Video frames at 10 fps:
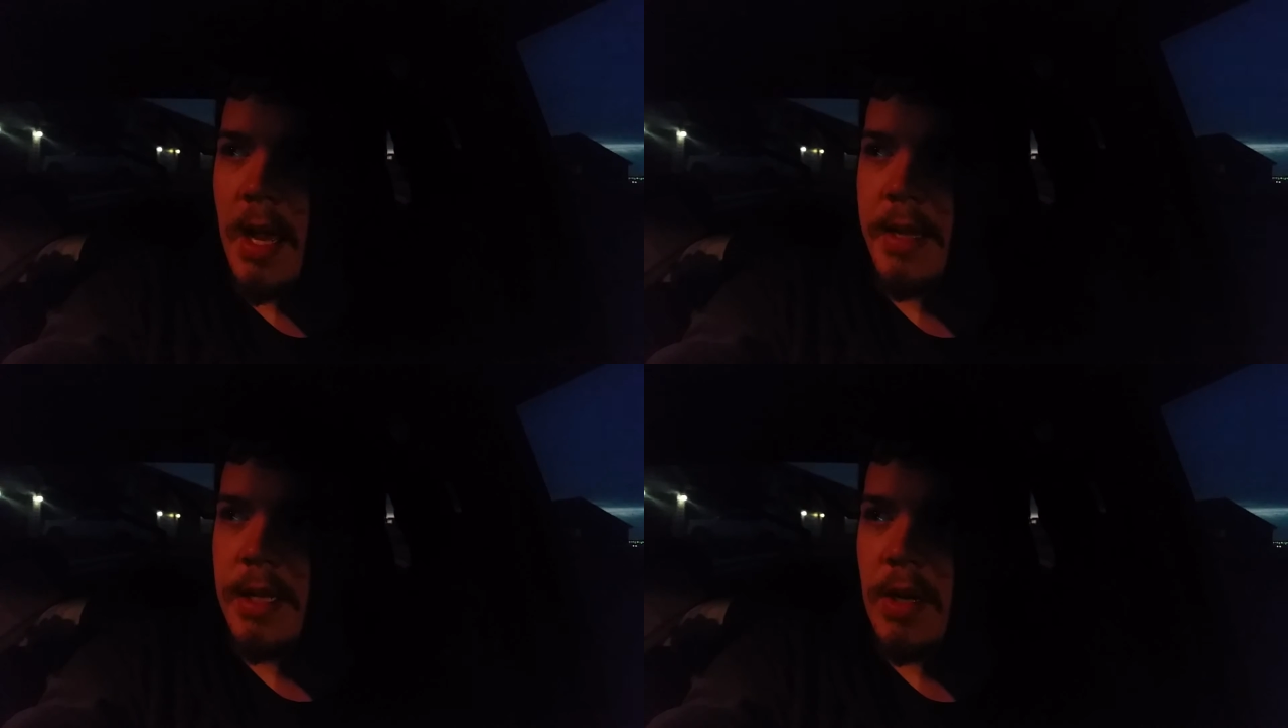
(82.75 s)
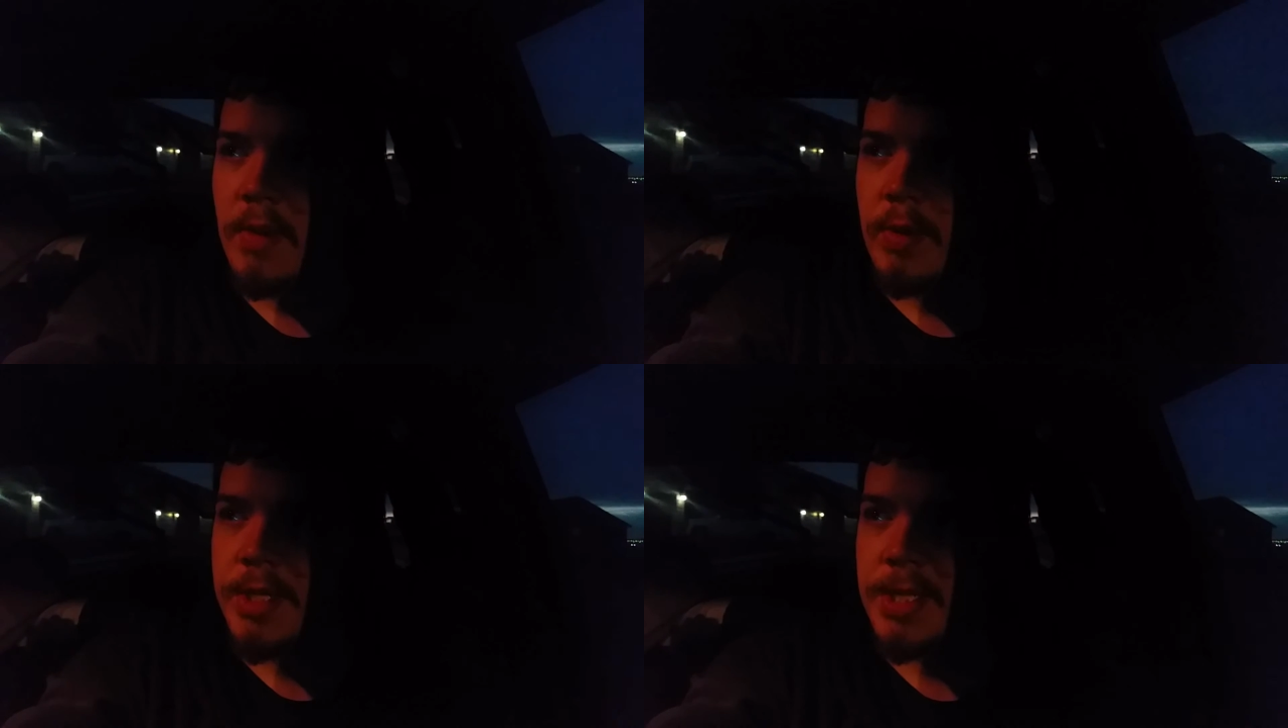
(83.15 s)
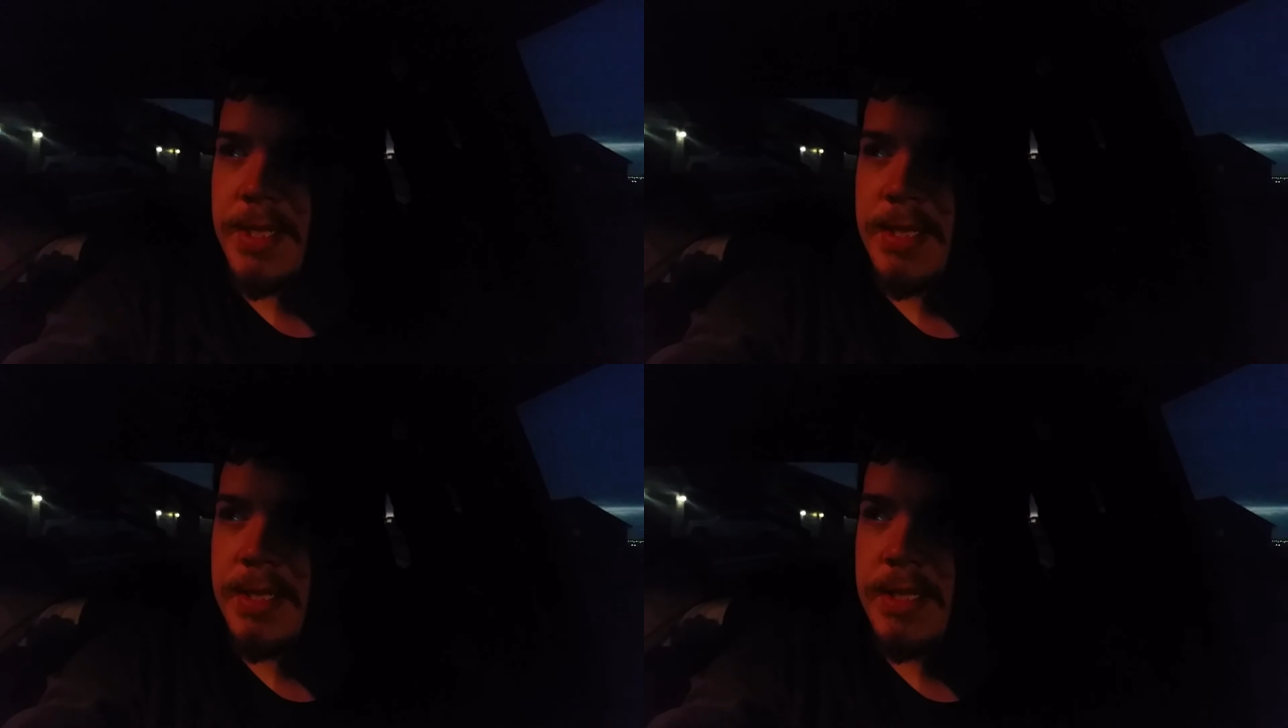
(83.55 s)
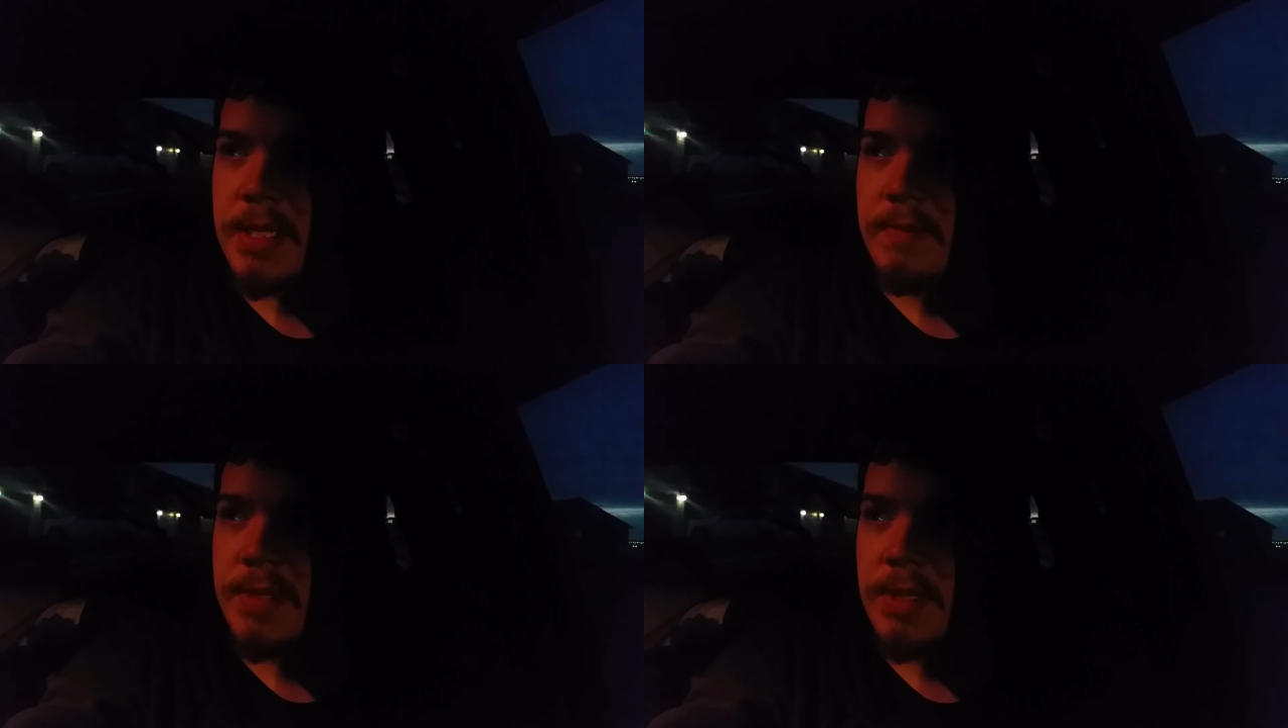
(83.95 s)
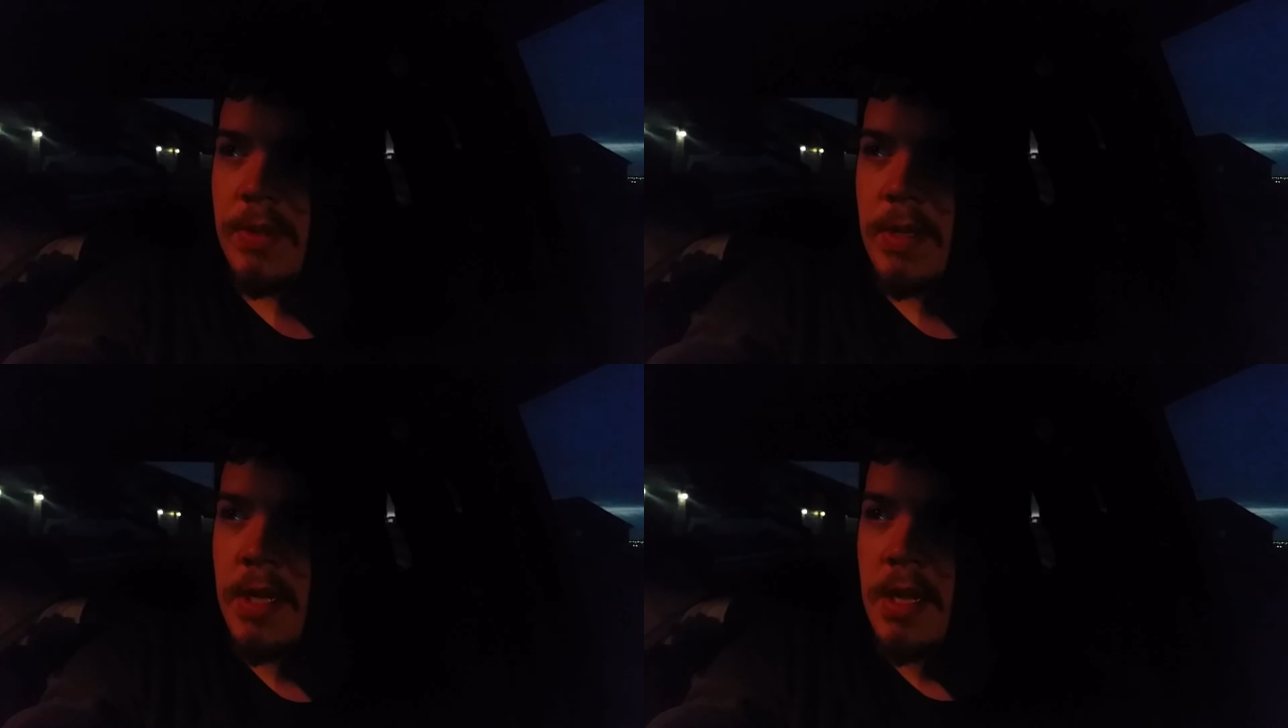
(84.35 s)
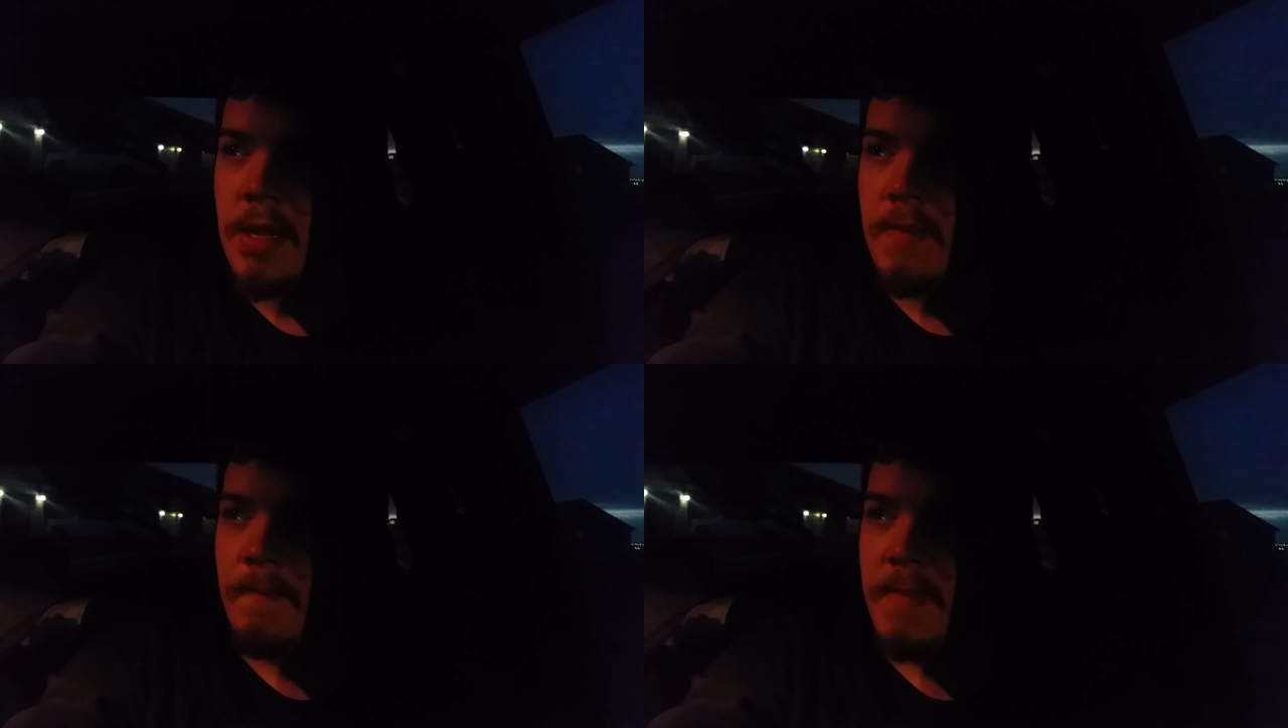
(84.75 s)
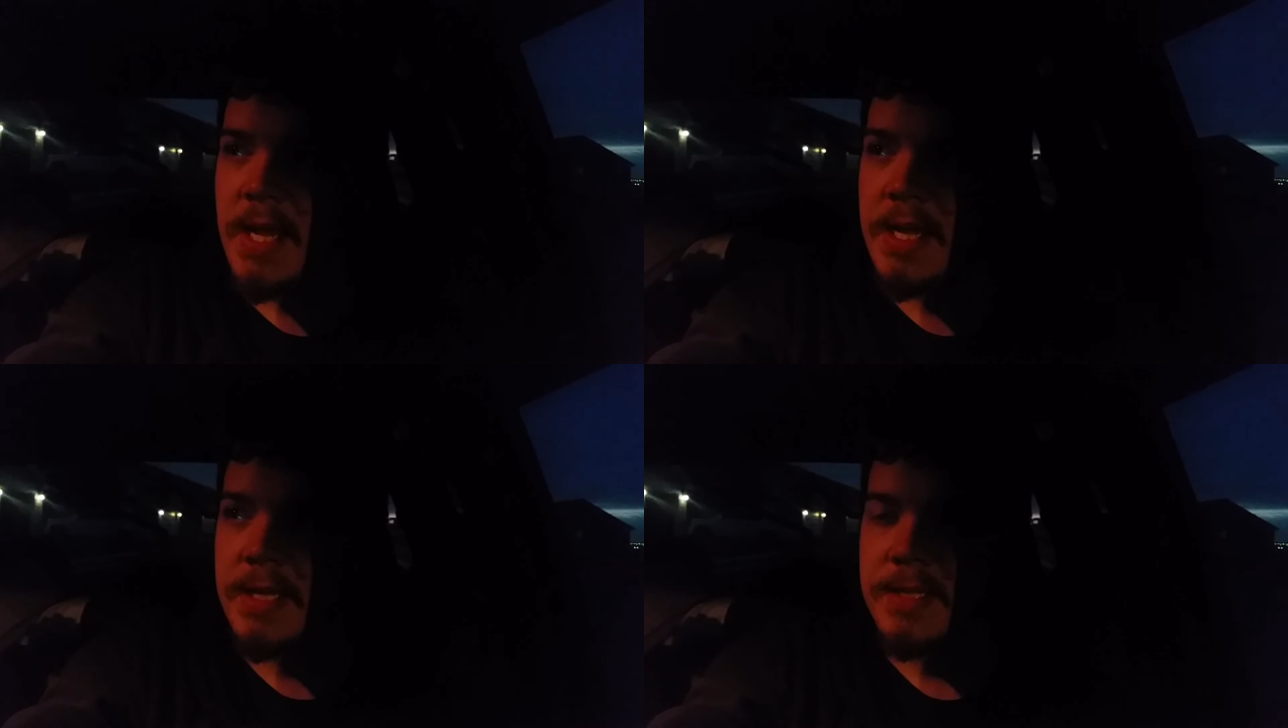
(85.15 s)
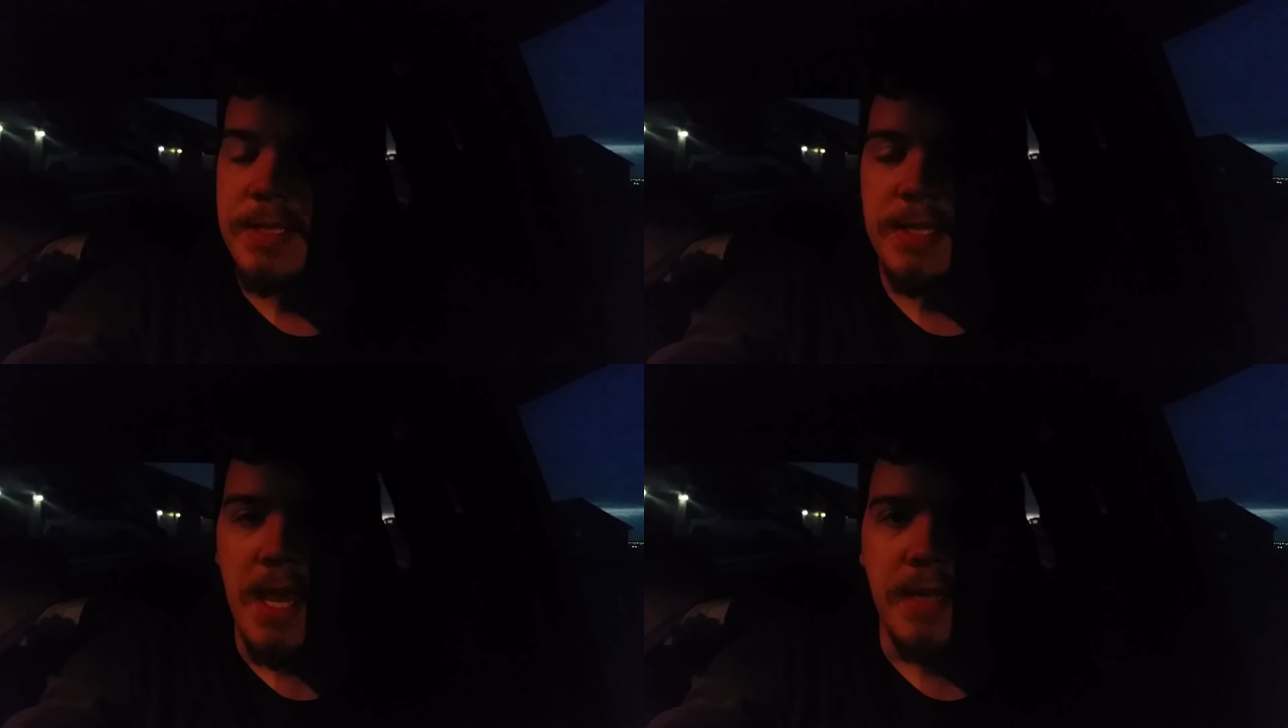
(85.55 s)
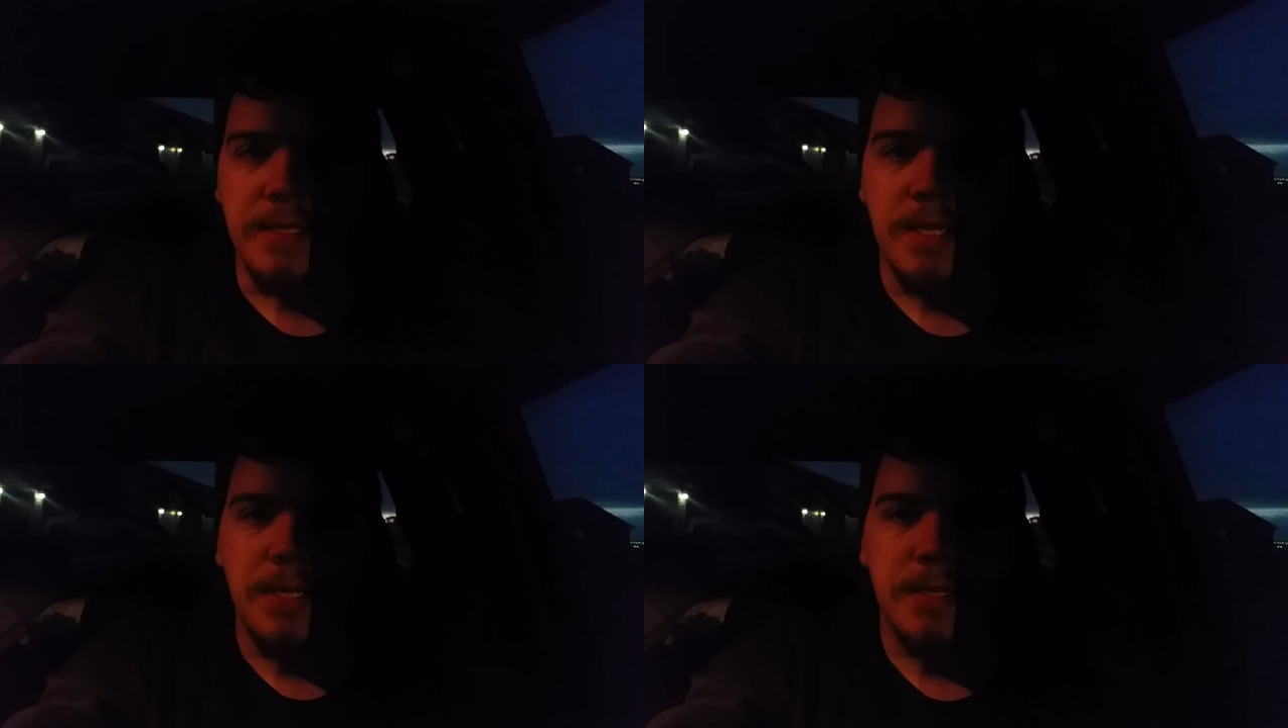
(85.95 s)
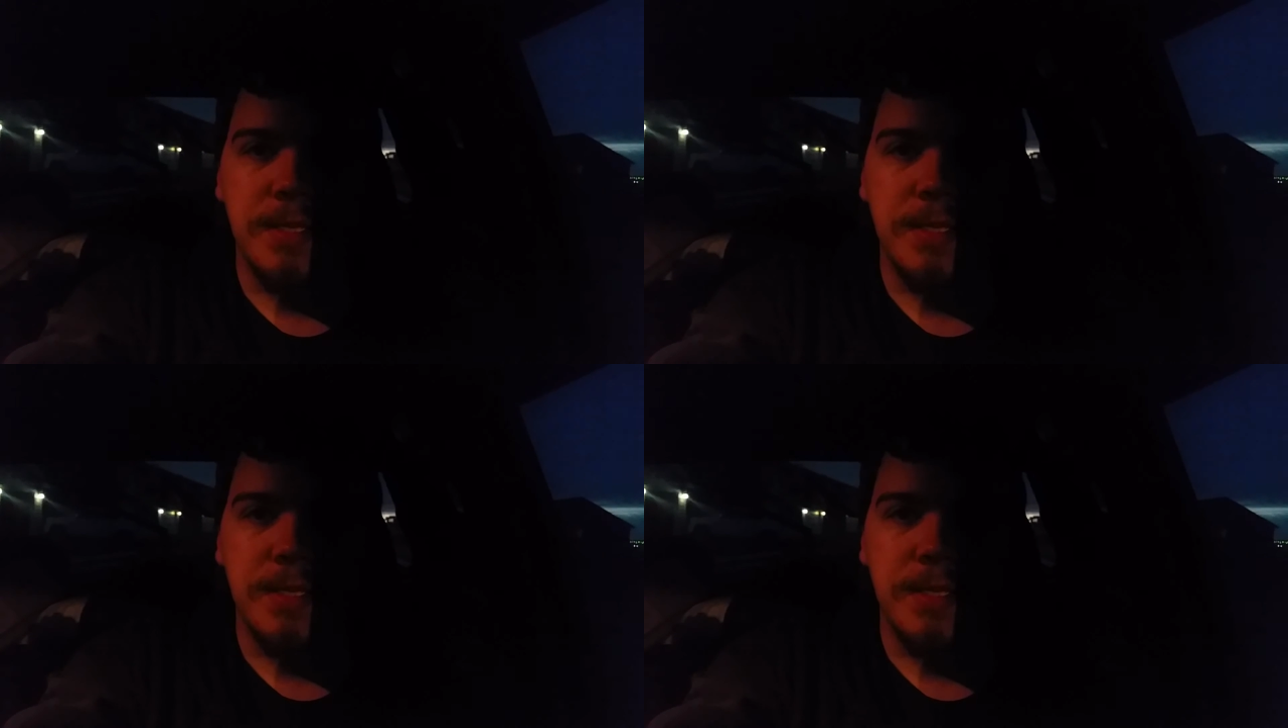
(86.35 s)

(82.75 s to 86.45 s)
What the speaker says: you know, it would just seem to make sense.